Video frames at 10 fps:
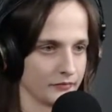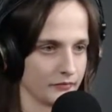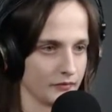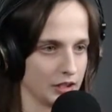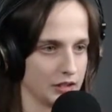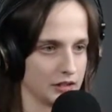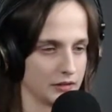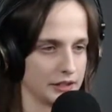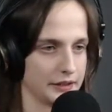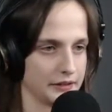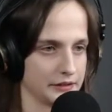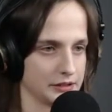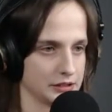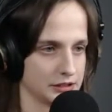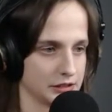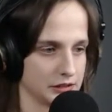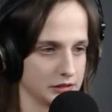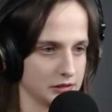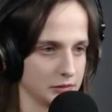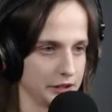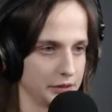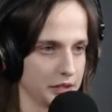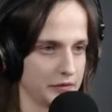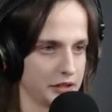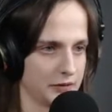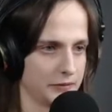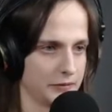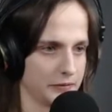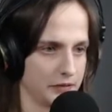Alright. So, wait, do I have enough? I